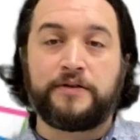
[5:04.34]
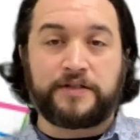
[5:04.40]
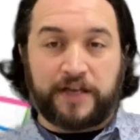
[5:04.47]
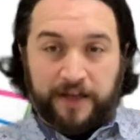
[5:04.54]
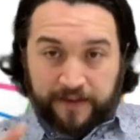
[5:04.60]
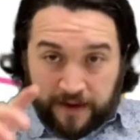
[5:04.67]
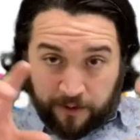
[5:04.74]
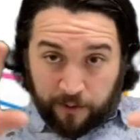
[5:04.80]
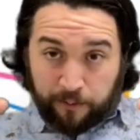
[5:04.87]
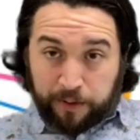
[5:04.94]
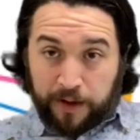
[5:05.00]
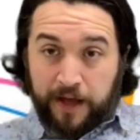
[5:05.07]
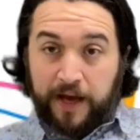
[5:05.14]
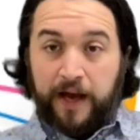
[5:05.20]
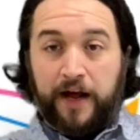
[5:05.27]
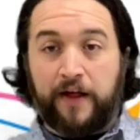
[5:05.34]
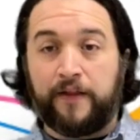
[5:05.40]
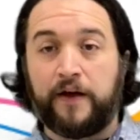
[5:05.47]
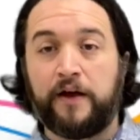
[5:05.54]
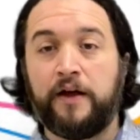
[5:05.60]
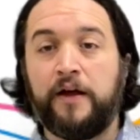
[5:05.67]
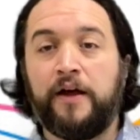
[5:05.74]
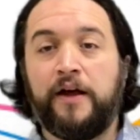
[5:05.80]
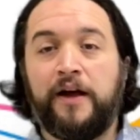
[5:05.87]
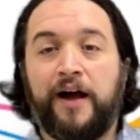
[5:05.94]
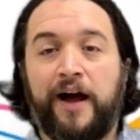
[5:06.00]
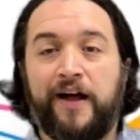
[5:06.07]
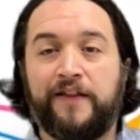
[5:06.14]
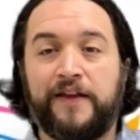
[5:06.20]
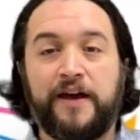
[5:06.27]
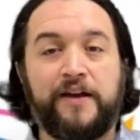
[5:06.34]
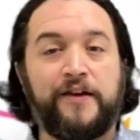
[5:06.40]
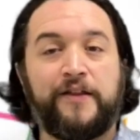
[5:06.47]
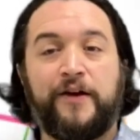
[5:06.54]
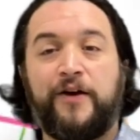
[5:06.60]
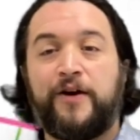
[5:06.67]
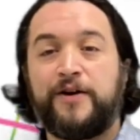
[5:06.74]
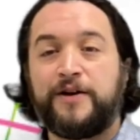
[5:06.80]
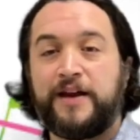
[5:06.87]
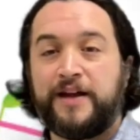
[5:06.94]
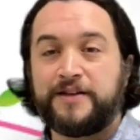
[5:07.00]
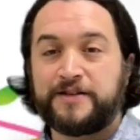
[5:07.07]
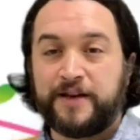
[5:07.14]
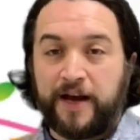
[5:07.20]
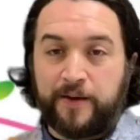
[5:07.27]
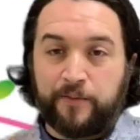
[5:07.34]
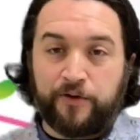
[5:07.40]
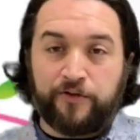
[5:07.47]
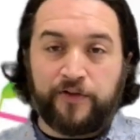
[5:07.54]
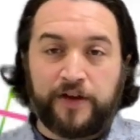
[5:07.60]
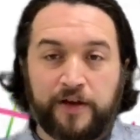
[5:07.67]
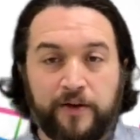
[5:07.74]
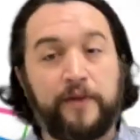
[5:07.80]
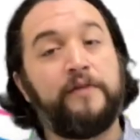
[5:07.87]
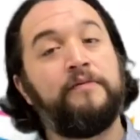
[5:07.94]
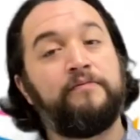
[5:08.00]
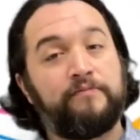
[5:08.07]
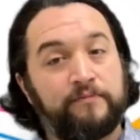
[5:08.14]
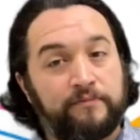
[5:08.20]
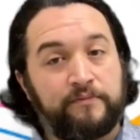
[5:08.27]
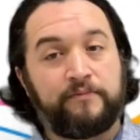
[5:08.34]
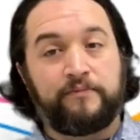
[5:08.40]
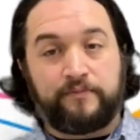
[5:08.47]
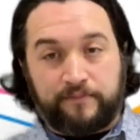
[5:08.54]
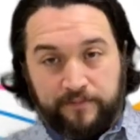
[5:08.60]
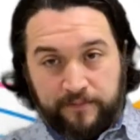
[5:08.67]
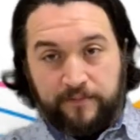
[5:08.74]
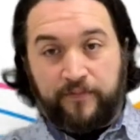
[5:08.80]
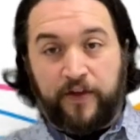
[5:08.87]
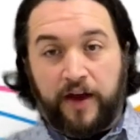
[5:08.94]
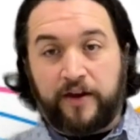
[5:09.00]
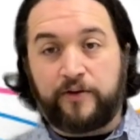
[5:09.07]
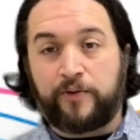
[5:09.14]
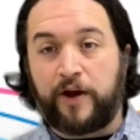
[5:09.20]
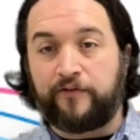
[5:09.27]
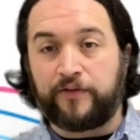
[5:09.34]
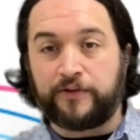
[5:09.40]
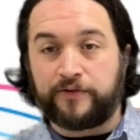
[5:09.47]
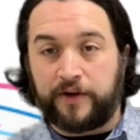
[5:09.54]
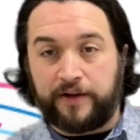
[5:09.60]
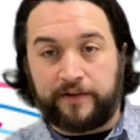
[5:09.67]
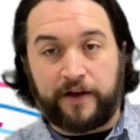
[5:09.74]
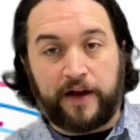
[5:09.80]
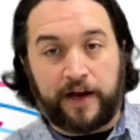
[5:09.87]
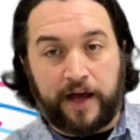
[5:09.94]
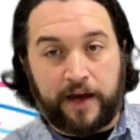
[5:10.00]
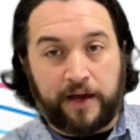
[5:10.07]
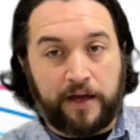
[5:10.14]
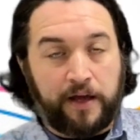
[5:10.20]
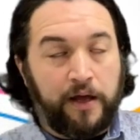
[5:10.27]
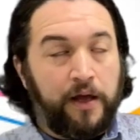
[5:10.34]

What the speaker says: like they were playing on the end of the Hard Day's Night movie. And dated reference right there, I get it.